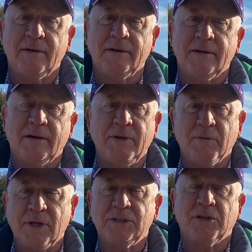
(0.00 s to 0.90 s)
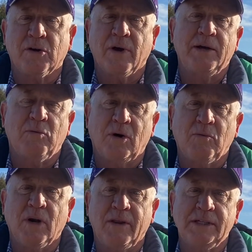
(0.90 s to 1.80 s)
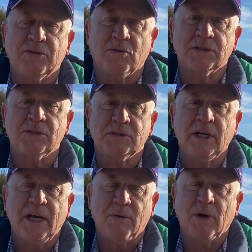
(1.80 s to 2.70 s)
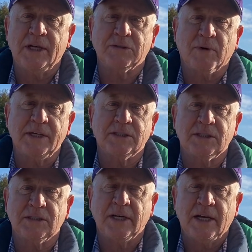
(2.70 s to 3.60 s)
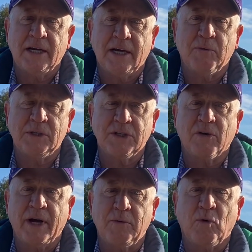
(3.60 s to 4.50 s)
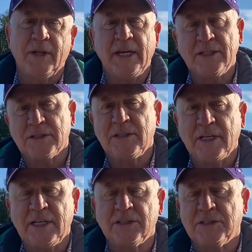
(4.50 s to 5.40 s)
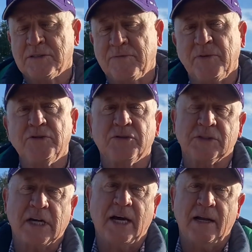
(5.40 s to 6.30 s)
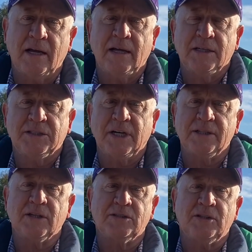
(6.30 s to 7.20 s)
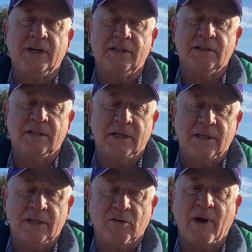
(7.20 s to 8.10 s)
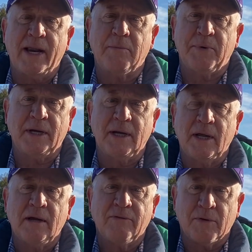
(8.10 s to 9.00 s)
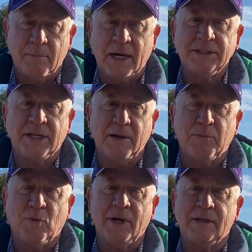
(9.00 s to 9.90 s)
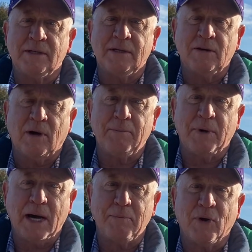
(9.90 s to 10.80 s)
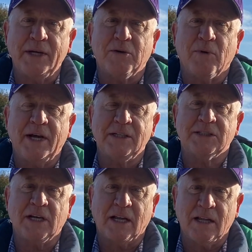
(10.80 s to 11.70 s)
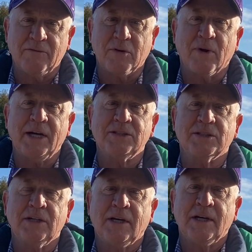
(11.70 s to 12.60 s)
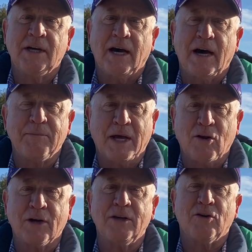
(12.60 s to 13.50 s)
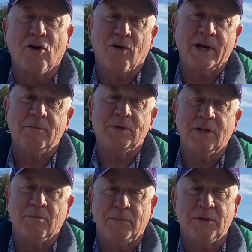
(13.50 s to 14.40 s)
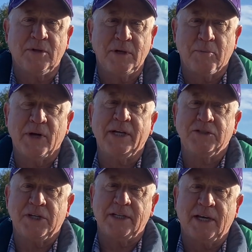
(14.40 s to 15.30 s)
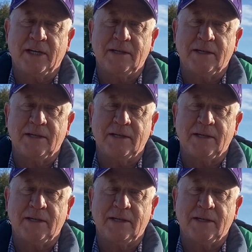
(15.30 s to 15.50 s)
If he runs the Grade One, one of these races. Wins a Grade One, then his future's kind of set in granite. But from my standpoint, you know, I breed the race, I live the race. I'm not looking to hurry him to the breeding shed yet.